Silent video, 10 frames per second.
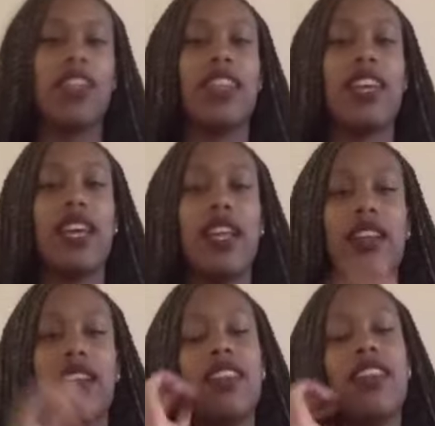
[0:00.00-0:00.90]
and
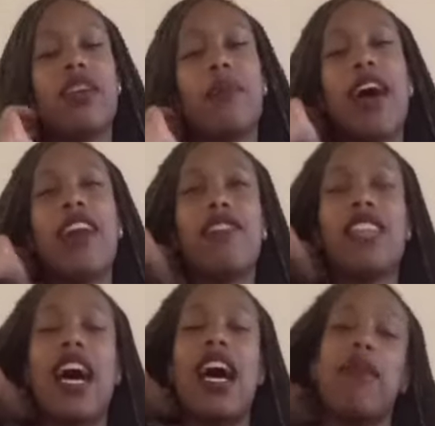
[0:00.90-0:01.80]
then the amount of
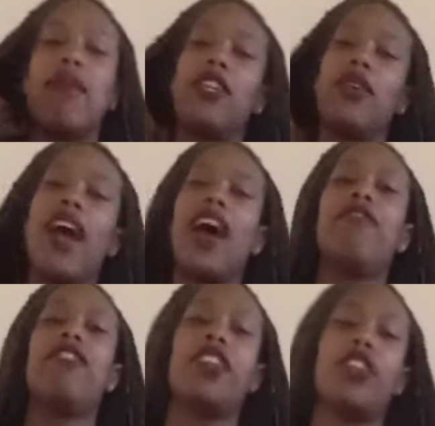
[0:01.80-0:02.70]
time that you
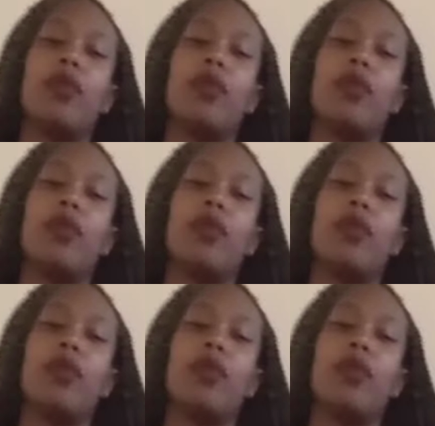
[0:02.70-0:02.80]
have during